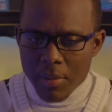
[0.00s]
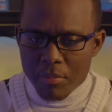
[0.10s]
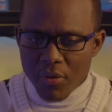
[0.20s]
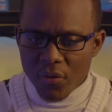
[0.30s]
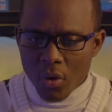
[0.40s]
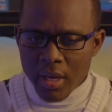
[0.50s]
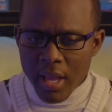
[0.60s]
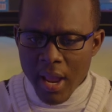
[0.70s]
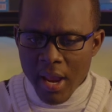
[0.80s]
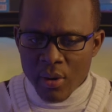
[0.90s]
before the
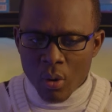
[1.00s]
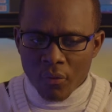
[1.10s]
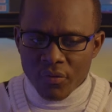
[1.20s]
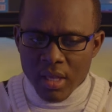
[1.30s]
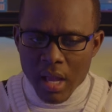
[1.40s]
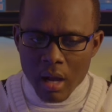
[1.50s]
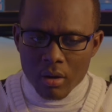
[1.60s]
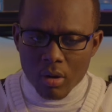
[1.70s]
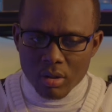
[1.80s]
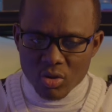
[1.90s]
end of their
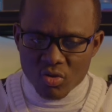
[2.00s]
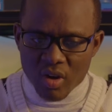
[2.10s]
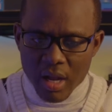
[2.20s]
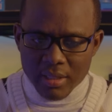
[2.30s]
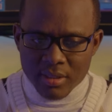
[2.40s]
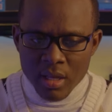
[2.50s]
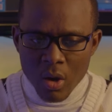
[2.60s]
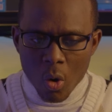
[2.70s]
contracts